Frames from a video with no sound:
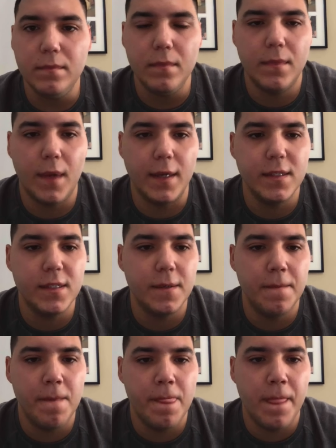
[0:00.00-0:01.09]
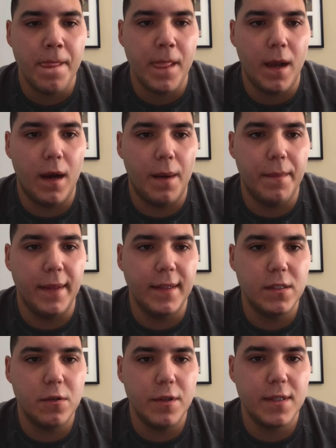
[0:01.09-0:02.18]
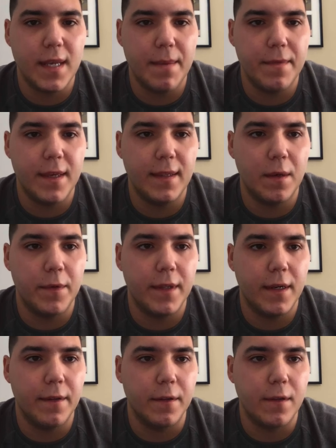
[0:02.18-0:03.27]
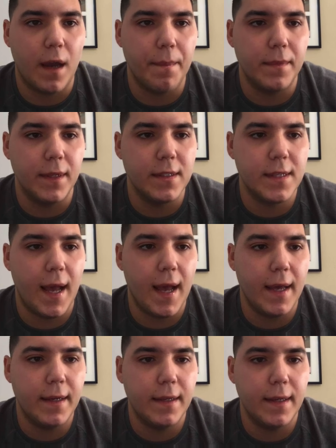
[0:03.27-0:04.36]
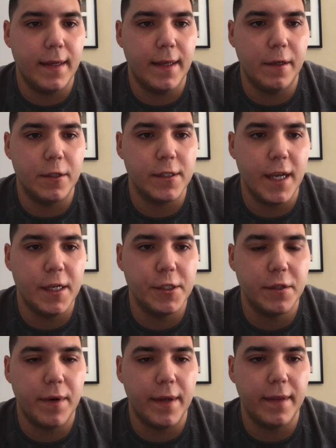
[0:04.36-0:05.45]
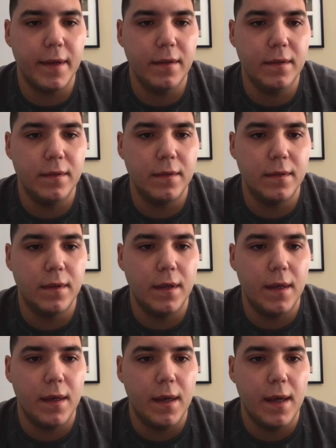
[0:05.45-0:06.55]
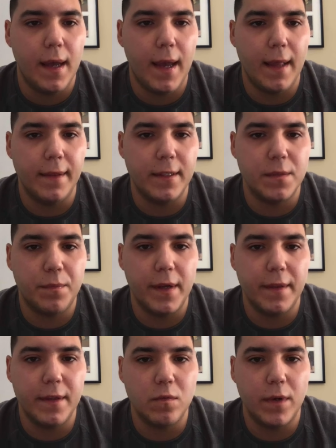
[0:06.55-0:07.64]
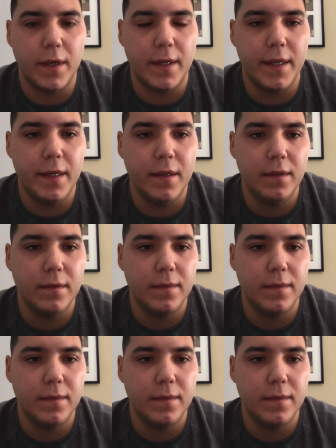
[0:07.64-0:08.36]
Nice. And let's do the same thing that we did on the top. Let's add an intersection right there. And let's bring this one in here.